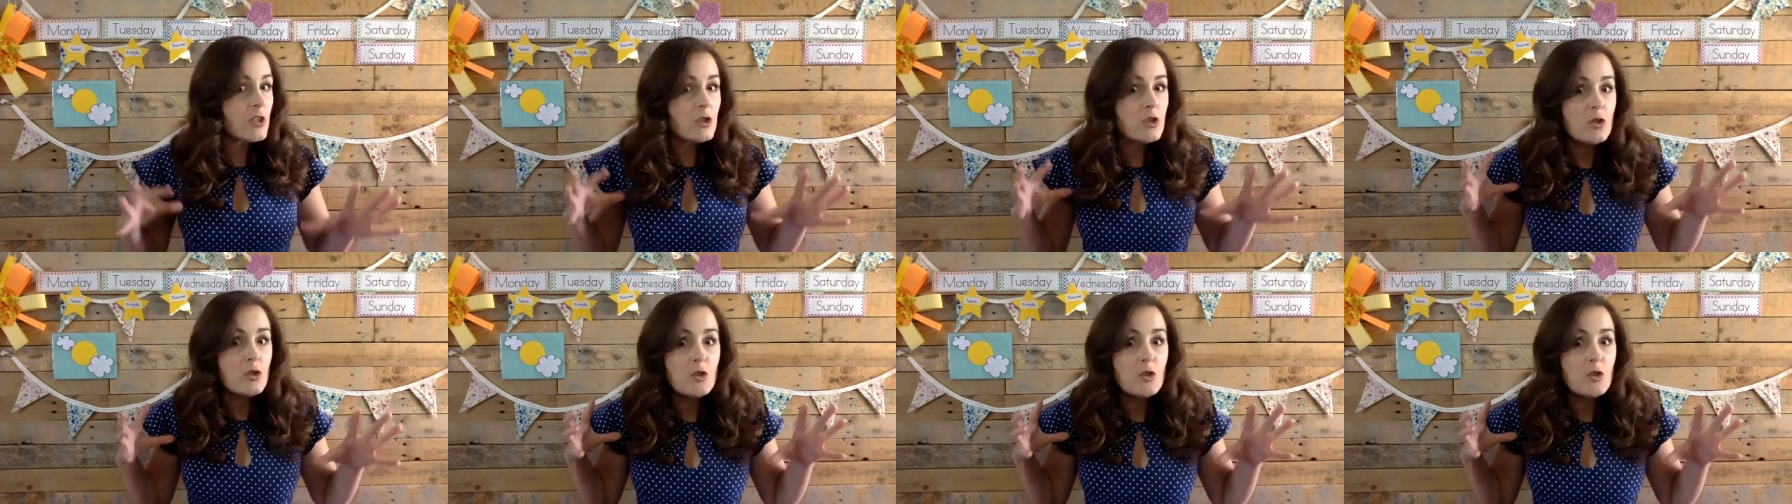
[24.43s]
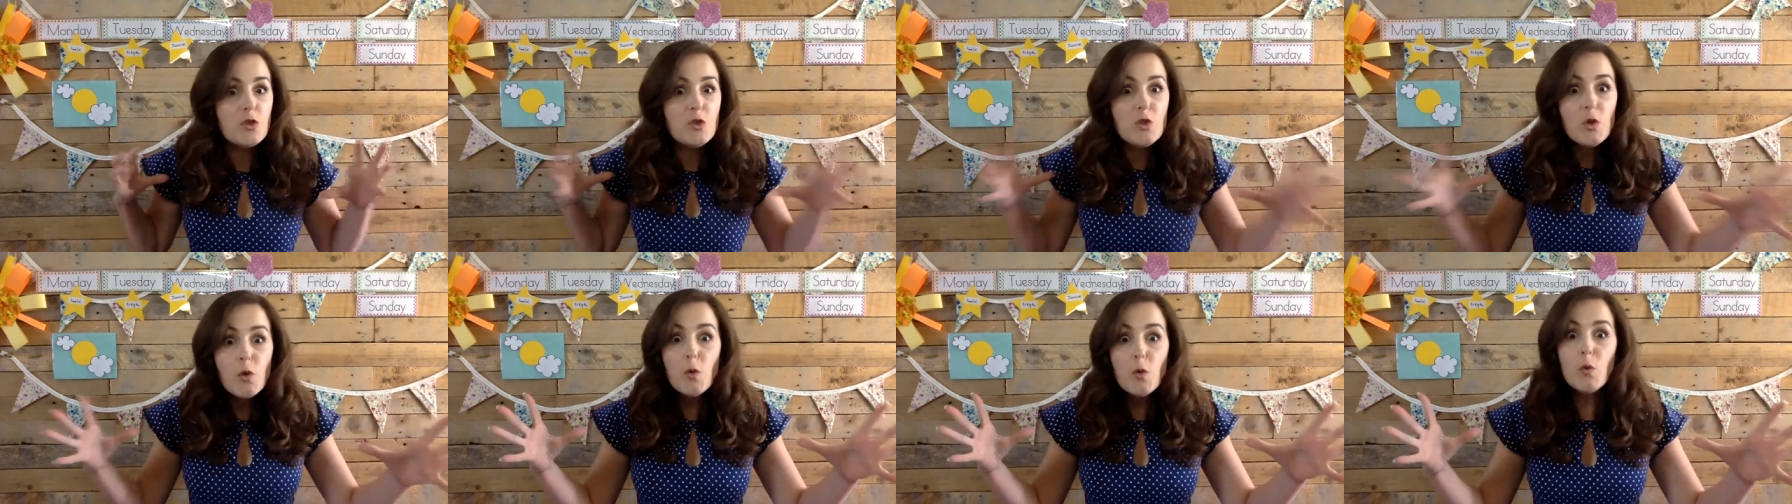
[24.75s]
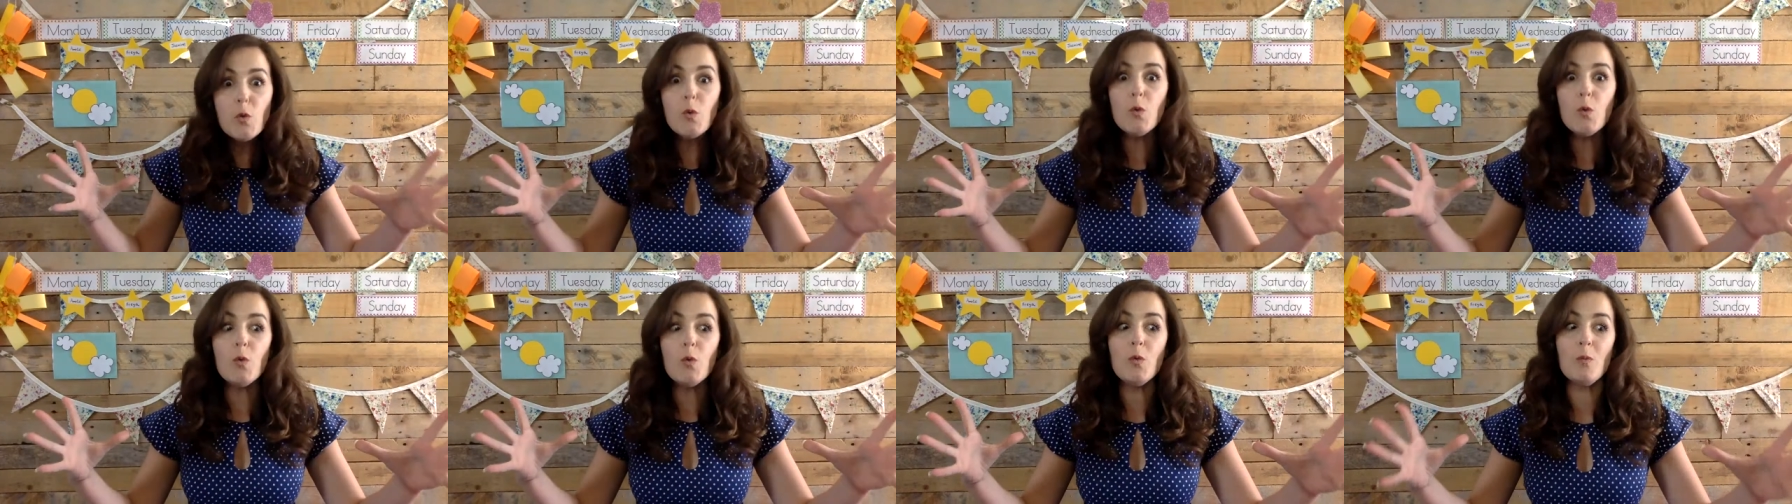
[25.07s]

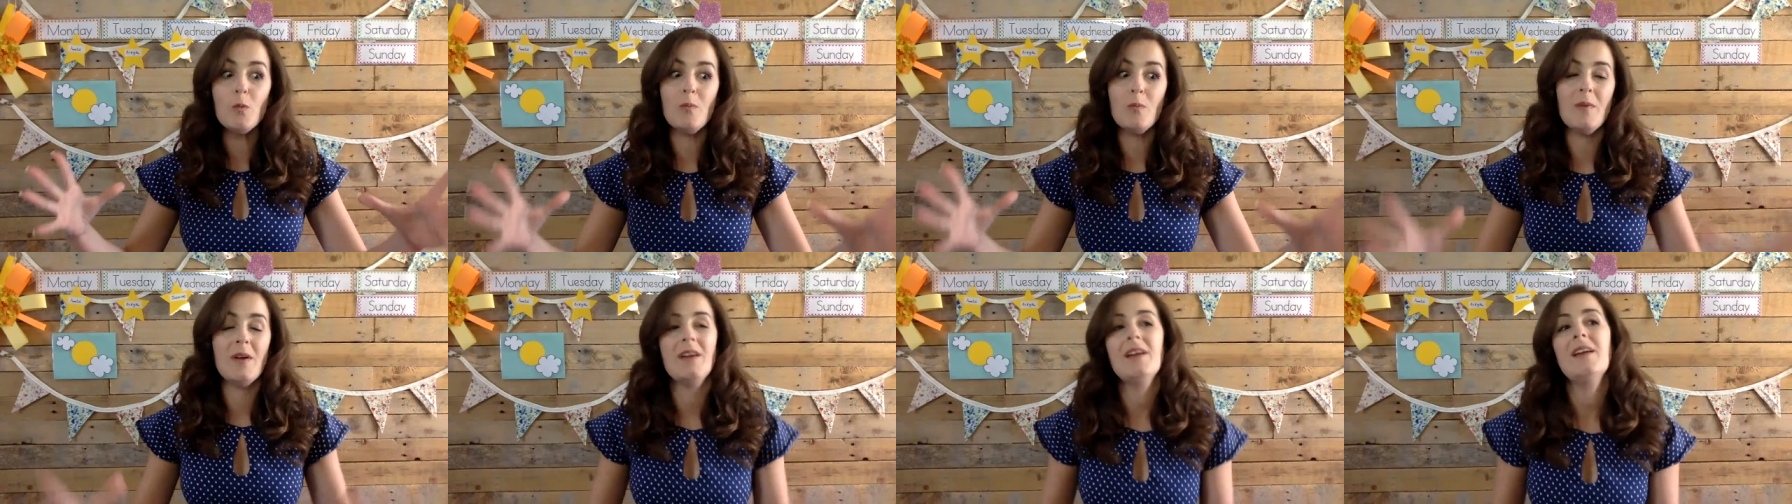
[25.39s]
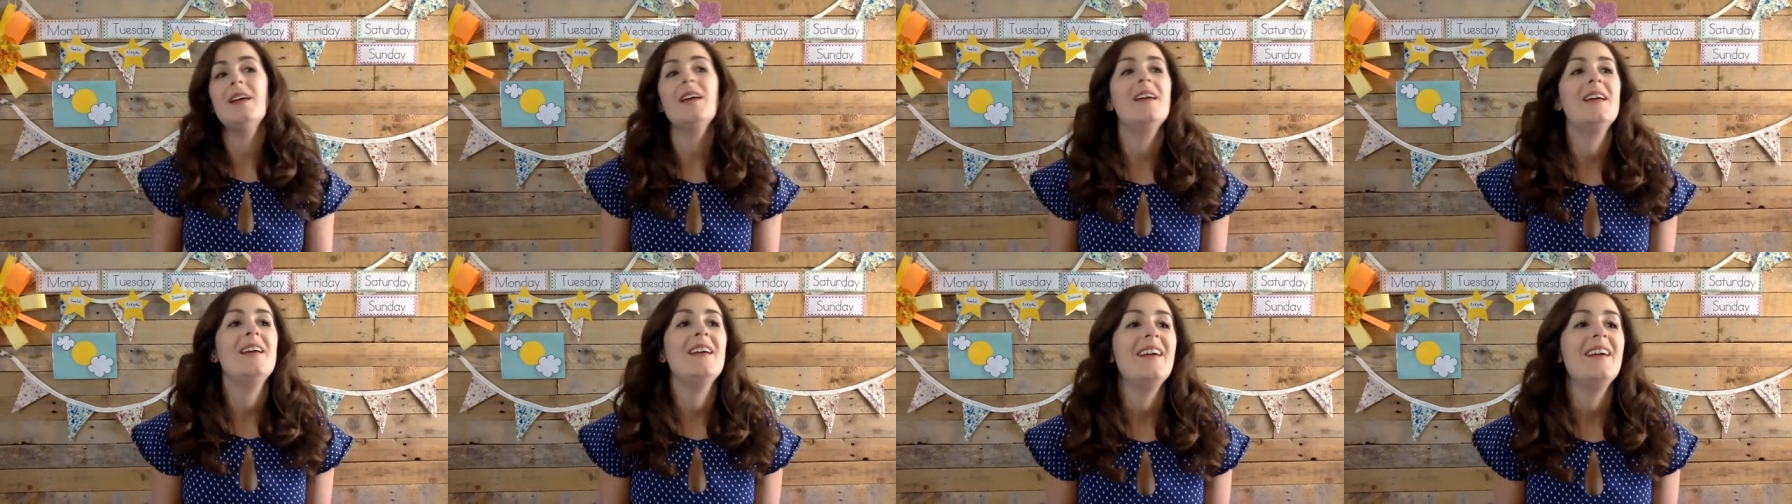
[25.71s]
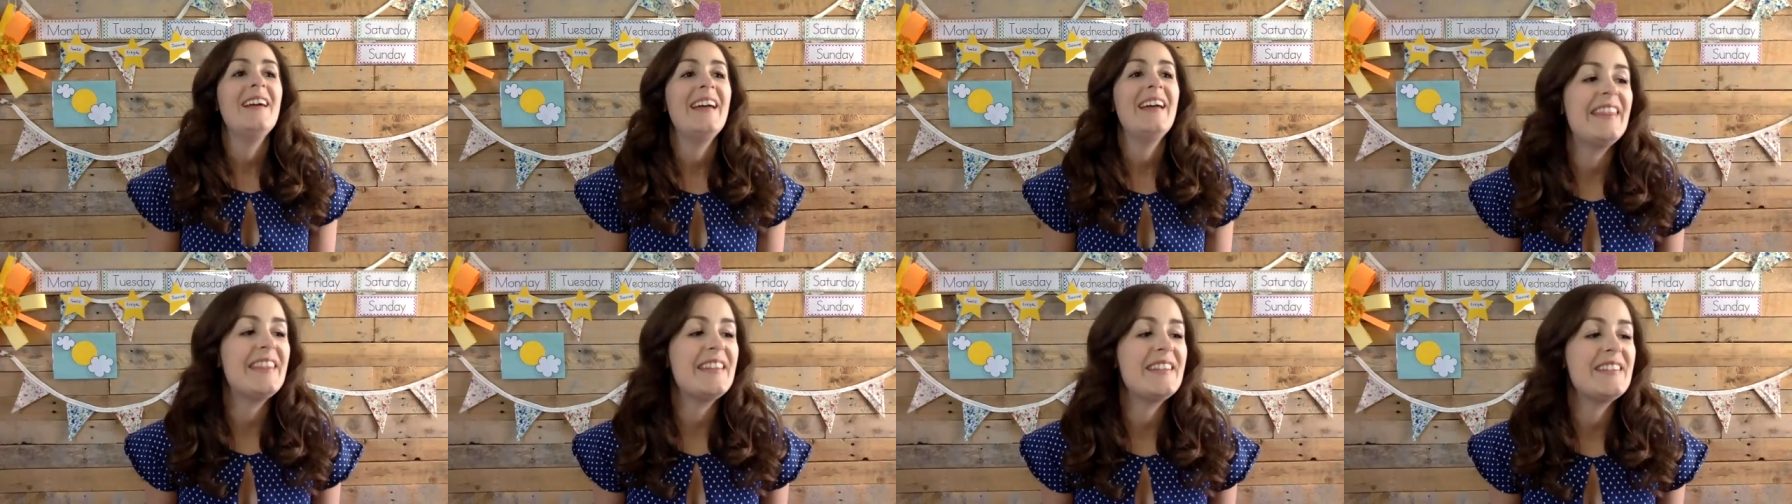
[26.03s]
zoom
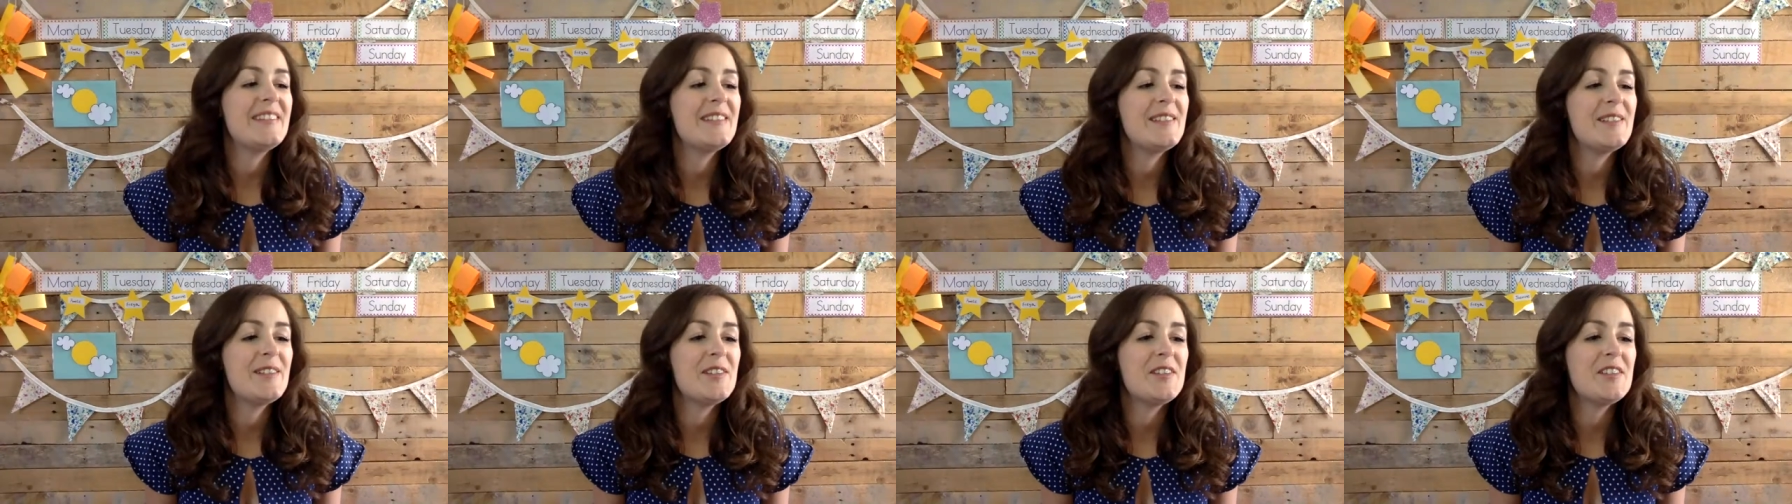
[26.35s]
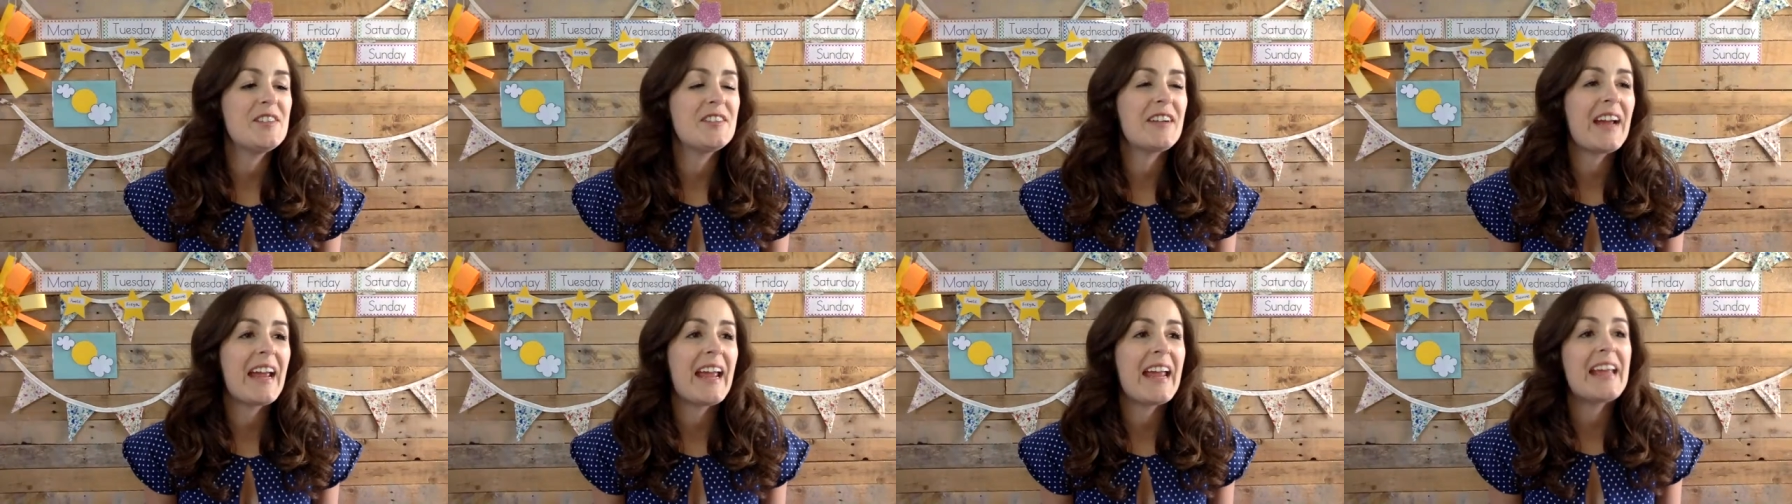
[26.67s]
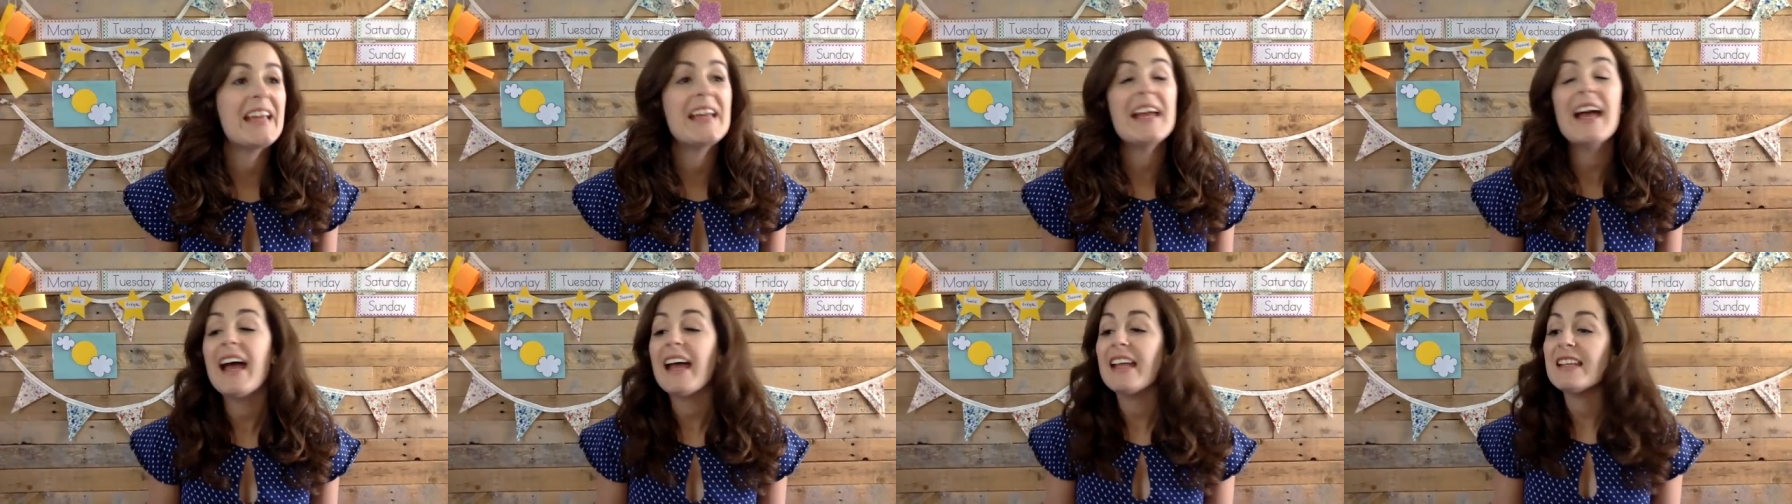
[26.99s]
in story
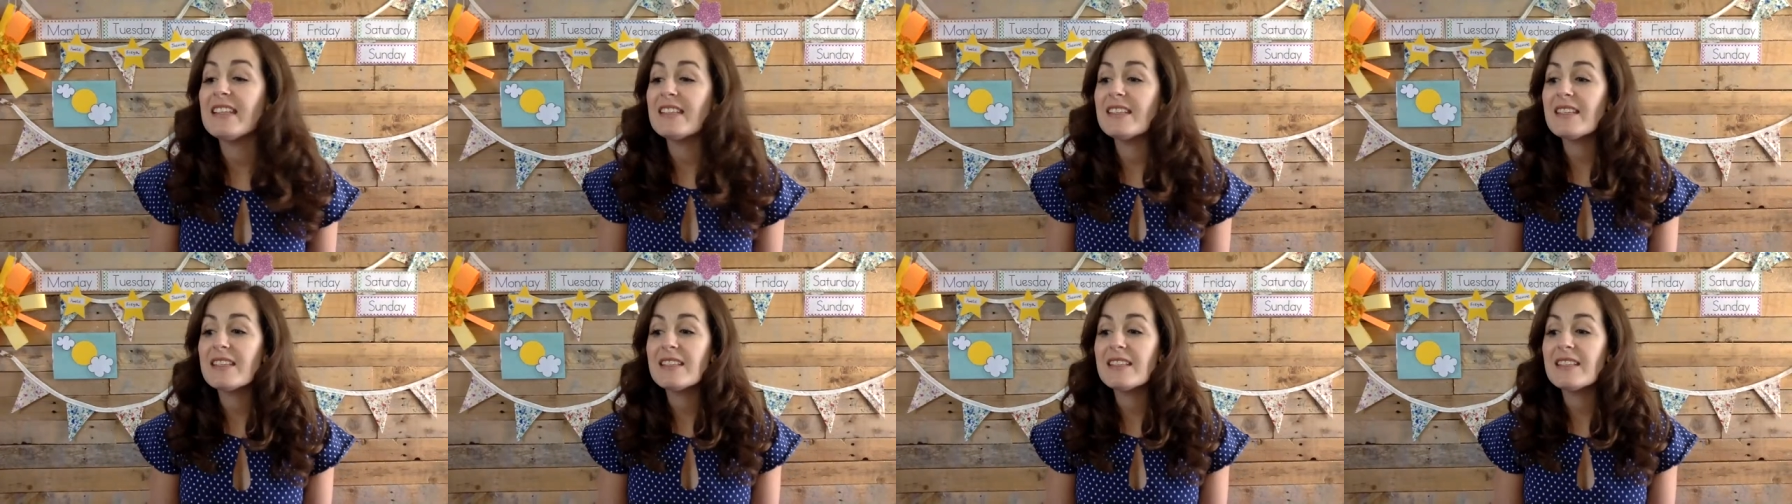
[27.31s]
and